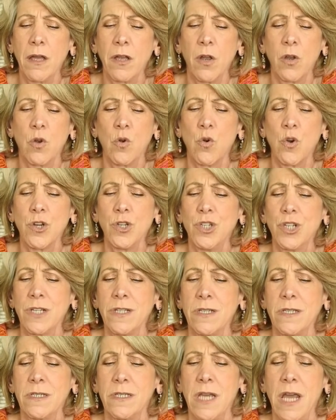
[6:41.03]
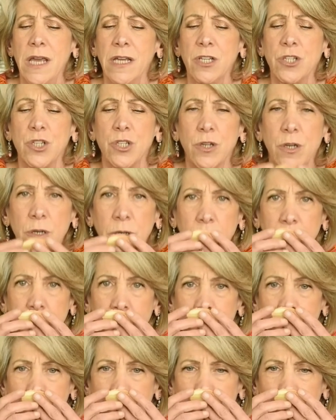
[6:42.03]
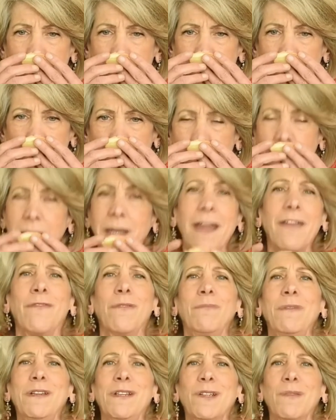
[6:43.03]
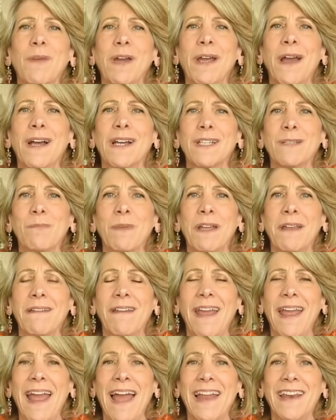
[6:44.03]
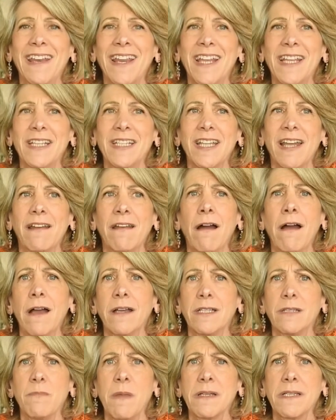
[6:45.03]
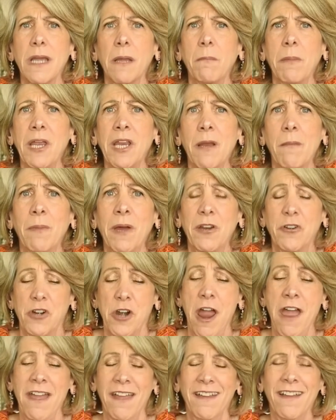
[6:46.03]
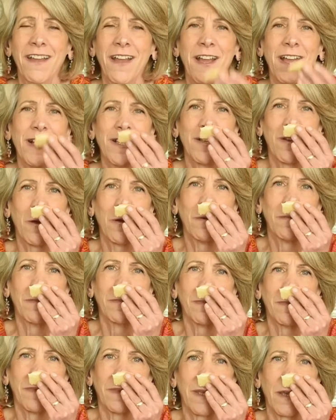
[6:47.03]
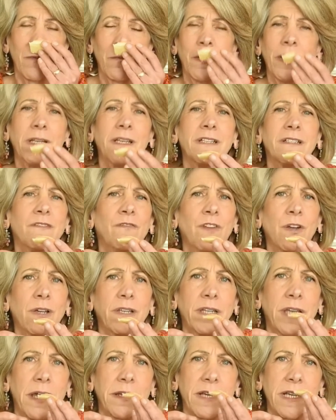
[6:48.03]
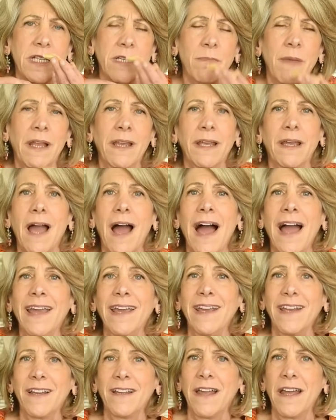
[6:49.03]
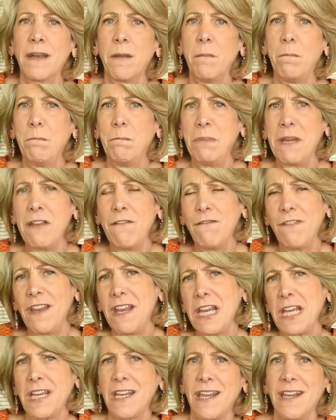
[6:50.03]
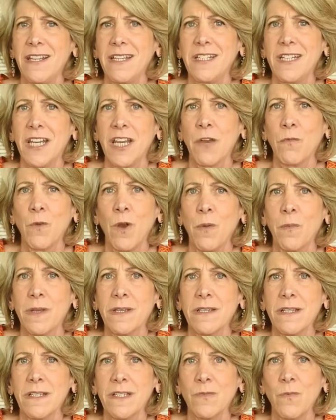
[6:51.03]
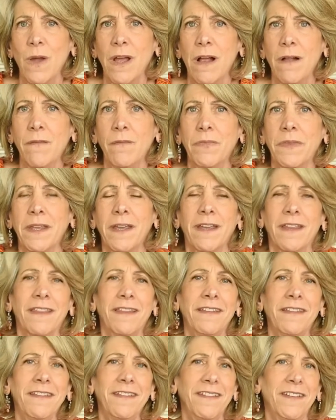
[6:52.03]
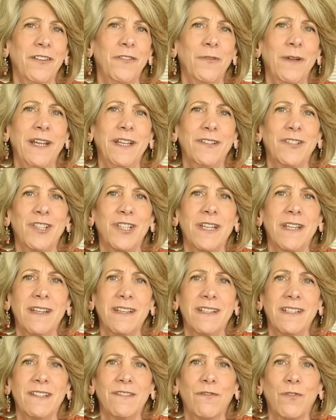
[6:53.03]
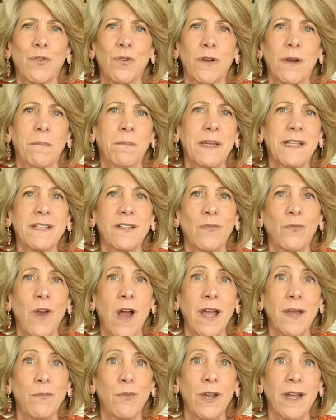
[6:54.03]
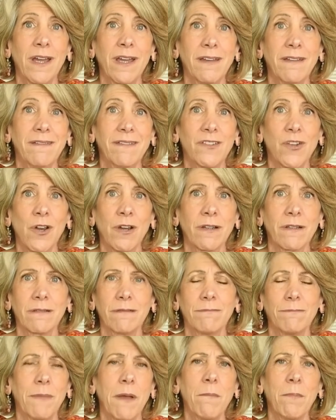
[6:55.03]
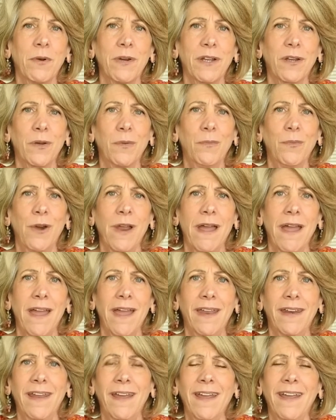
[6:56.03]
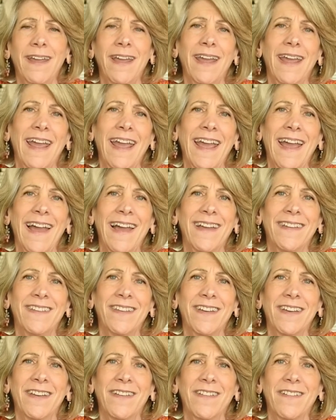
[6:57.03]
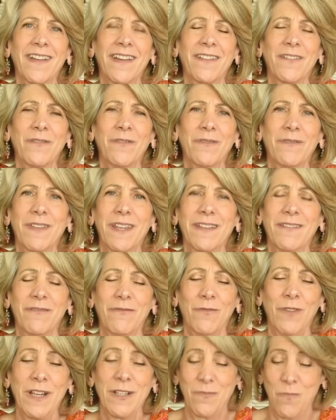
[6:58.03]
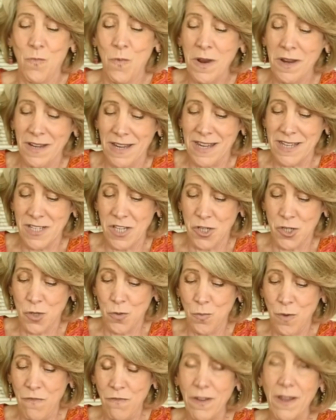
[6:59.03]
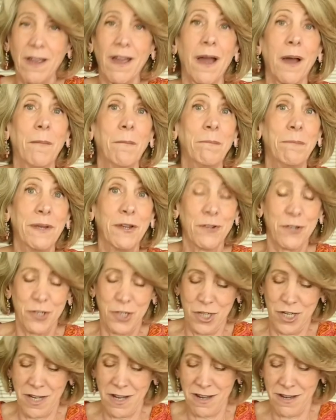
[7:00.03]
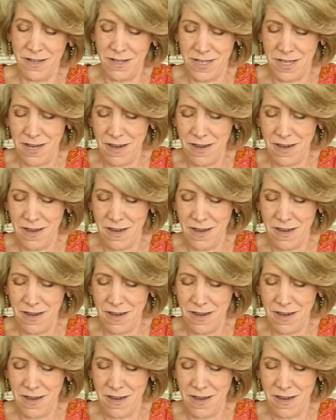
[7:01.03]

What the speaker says: Gorgeous texture. I gave a piece to my husband and he said, oh, it smells like peanut butter. So it really is very nutty smelling. I get a lot of beefy, yeasty aromas as well. This is a great cheese for a piece of rye bread, dark pumpernickel bread, and it really is a terrific beer cheese.